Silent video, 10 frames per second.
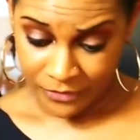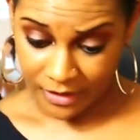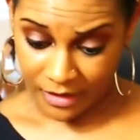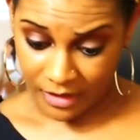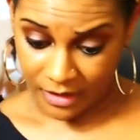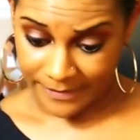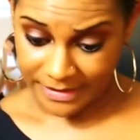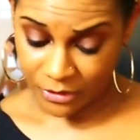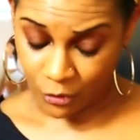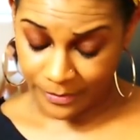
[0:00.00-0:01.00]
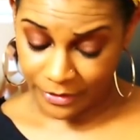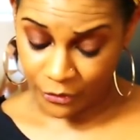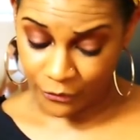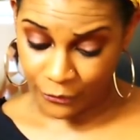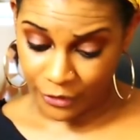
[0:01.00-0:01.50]
my
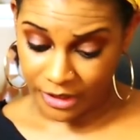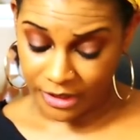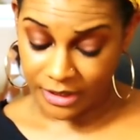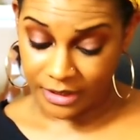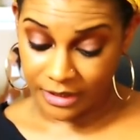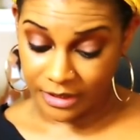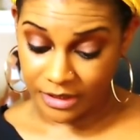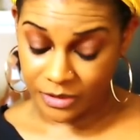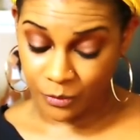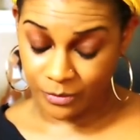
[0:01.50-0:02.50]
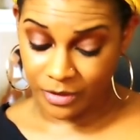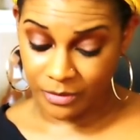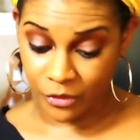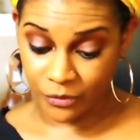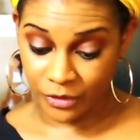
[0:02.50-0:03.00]
Scorpio friend, this would be
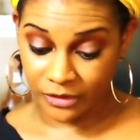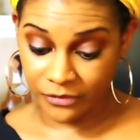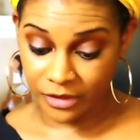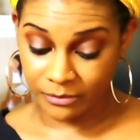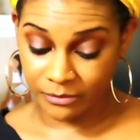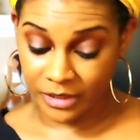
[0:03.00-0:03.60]
most relevant.